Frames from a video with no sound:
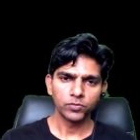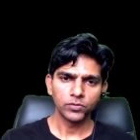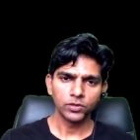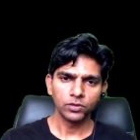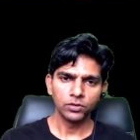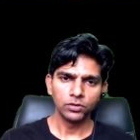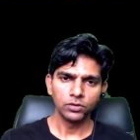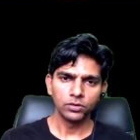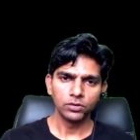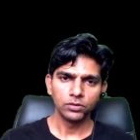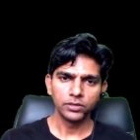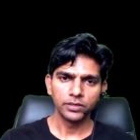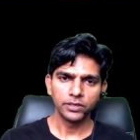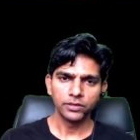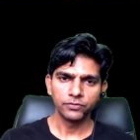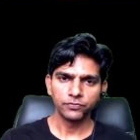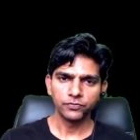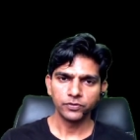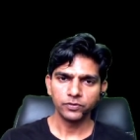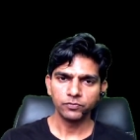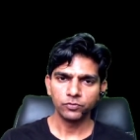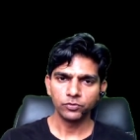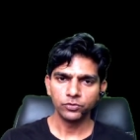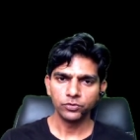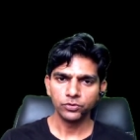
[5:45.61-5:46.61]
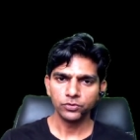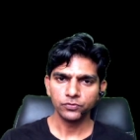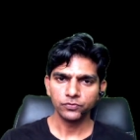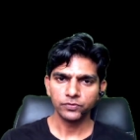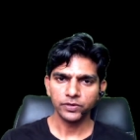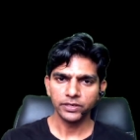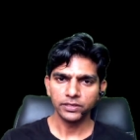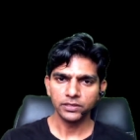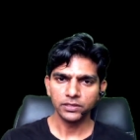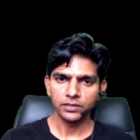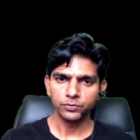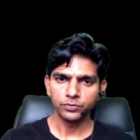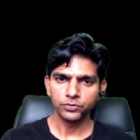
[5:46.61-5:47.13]
Or if we want to
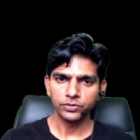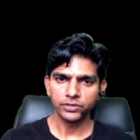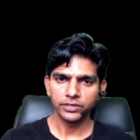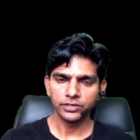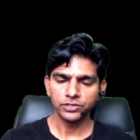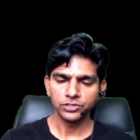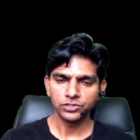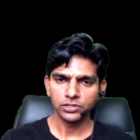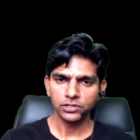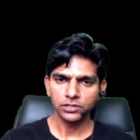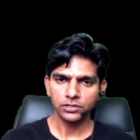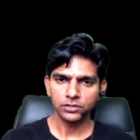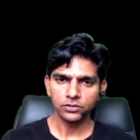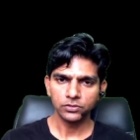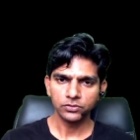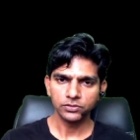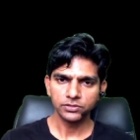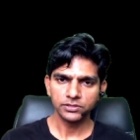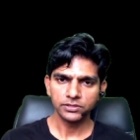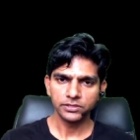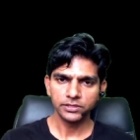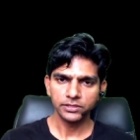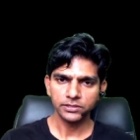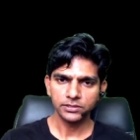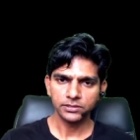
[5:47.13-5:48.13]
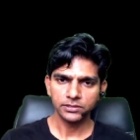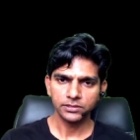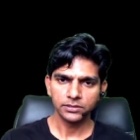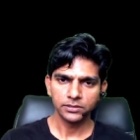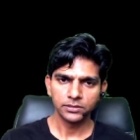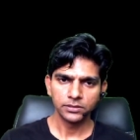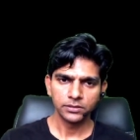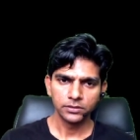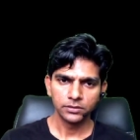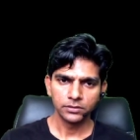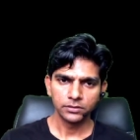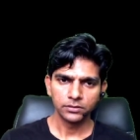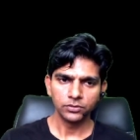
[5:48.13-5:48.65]
find the potential across this,
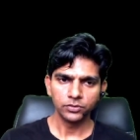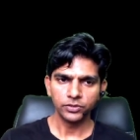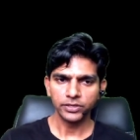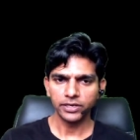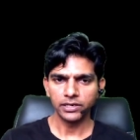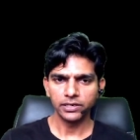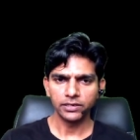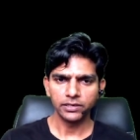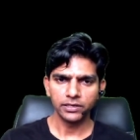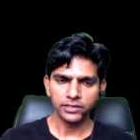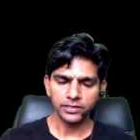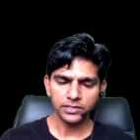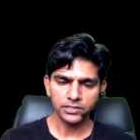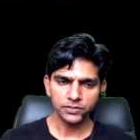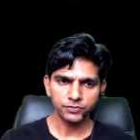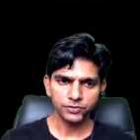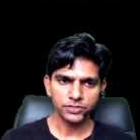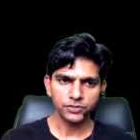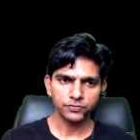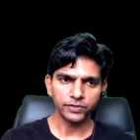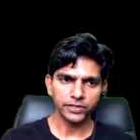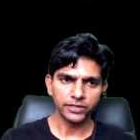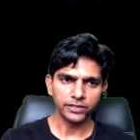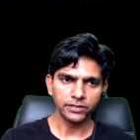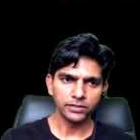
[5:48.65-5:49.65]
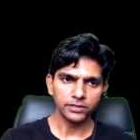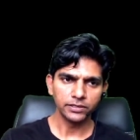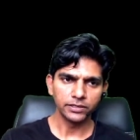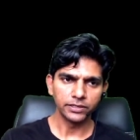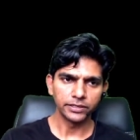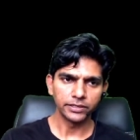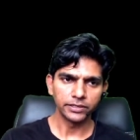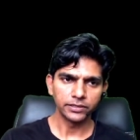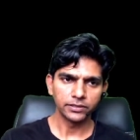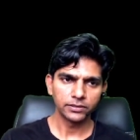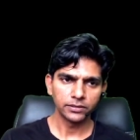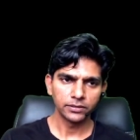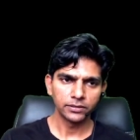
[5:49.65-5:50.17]
okay, let us first find the
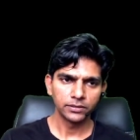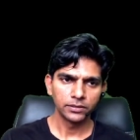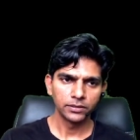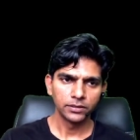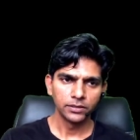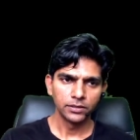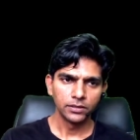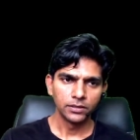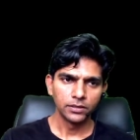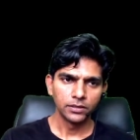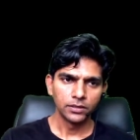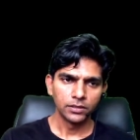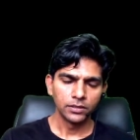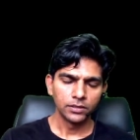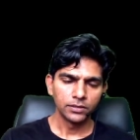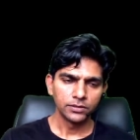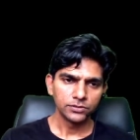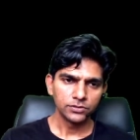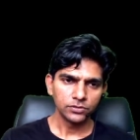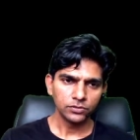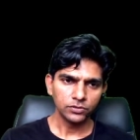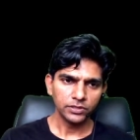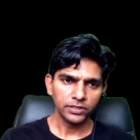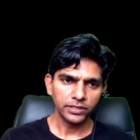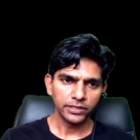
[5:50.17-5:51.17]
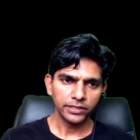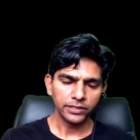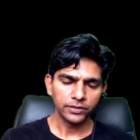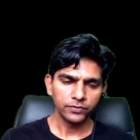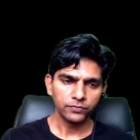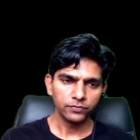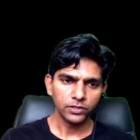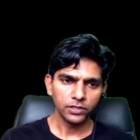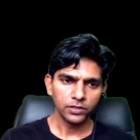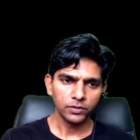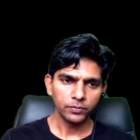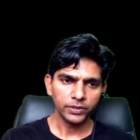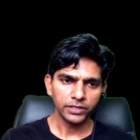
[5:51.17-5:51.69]
current. So current
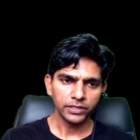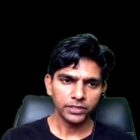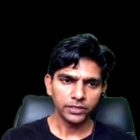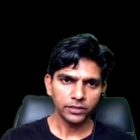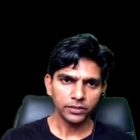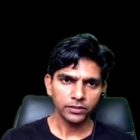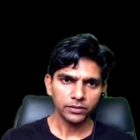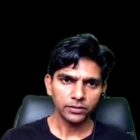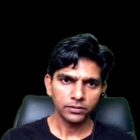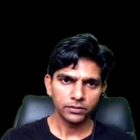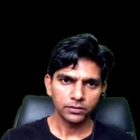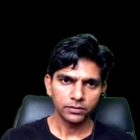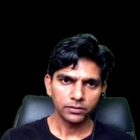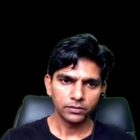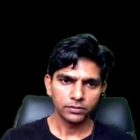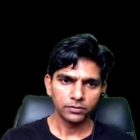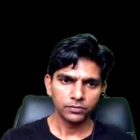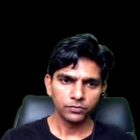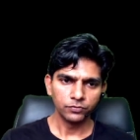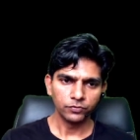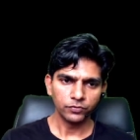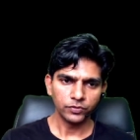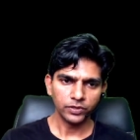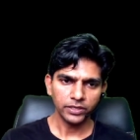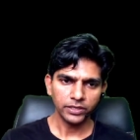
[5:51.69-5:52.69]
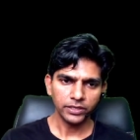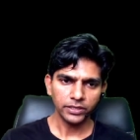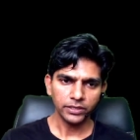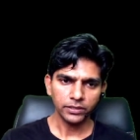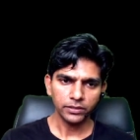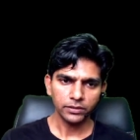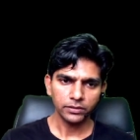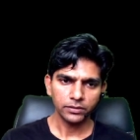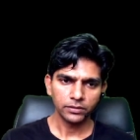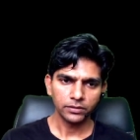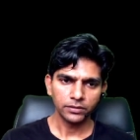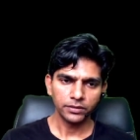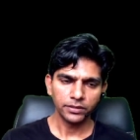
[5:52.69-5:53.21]
will be V
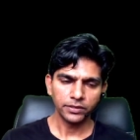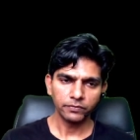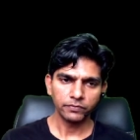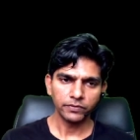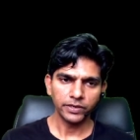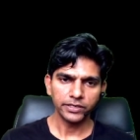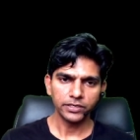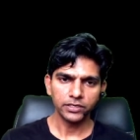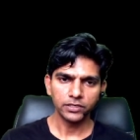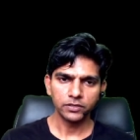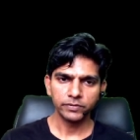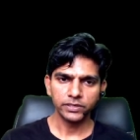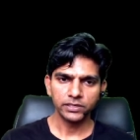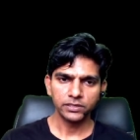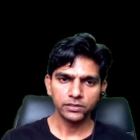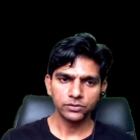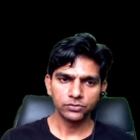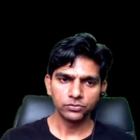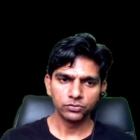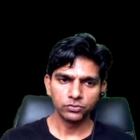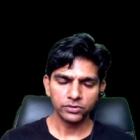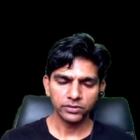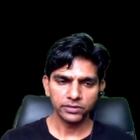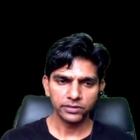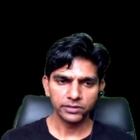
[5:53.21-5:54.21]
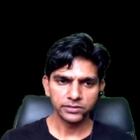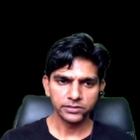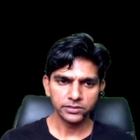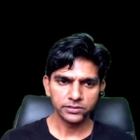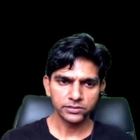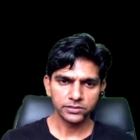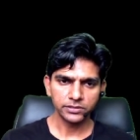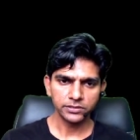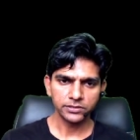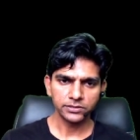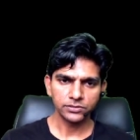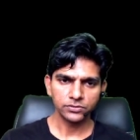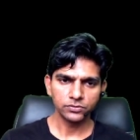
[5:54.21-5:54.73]
divided by the total
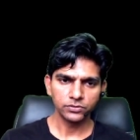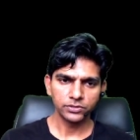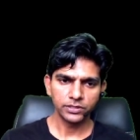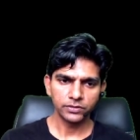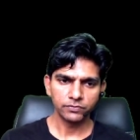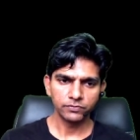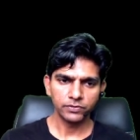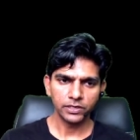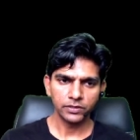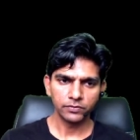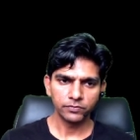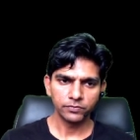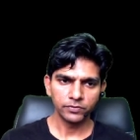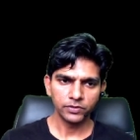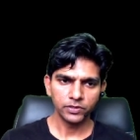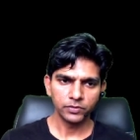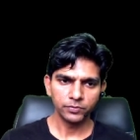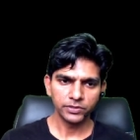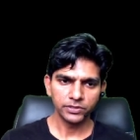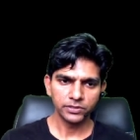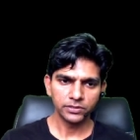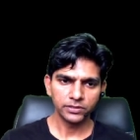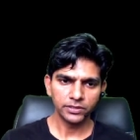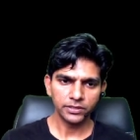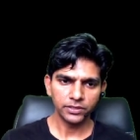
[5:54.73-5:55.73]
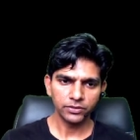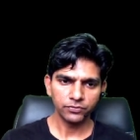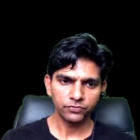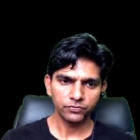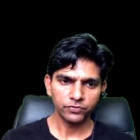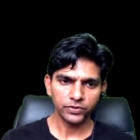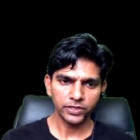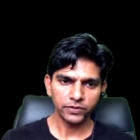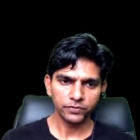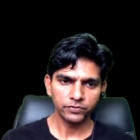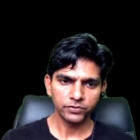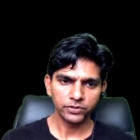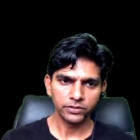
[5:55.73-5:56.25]
resistance. So that will be
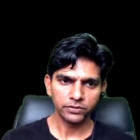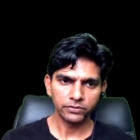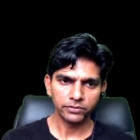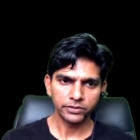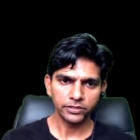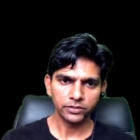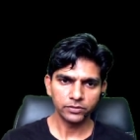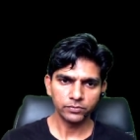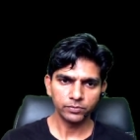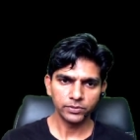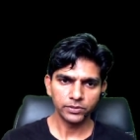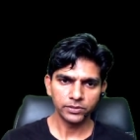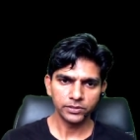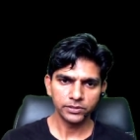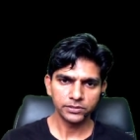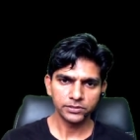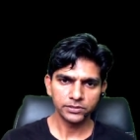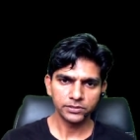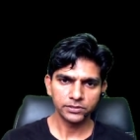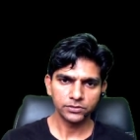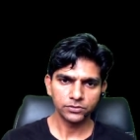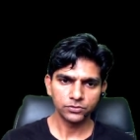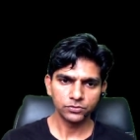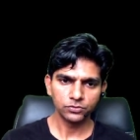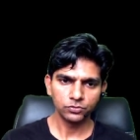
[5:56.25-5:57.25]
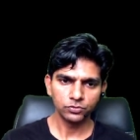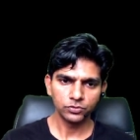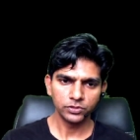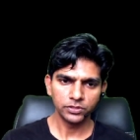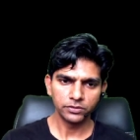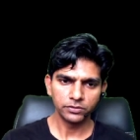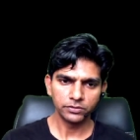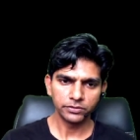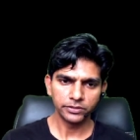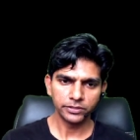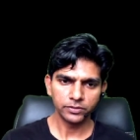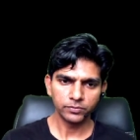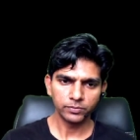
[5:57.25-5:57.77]
3500 plus
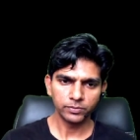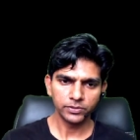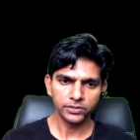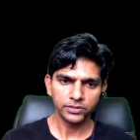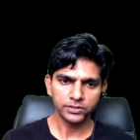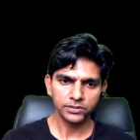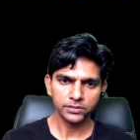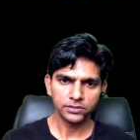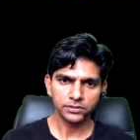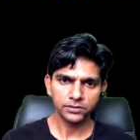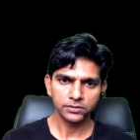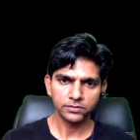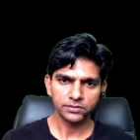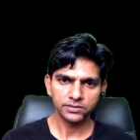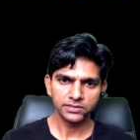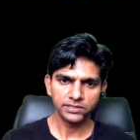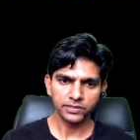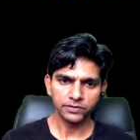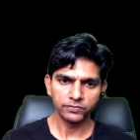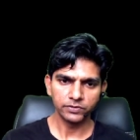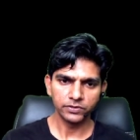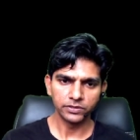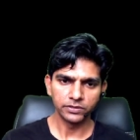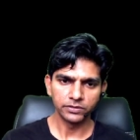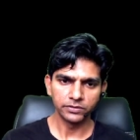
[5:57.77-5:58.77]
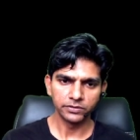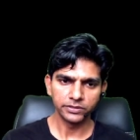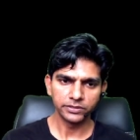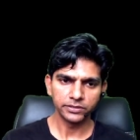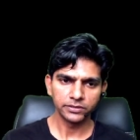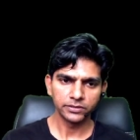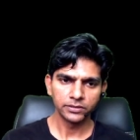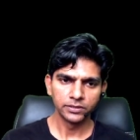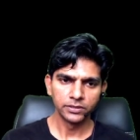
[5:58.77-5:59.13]
200 plus 700.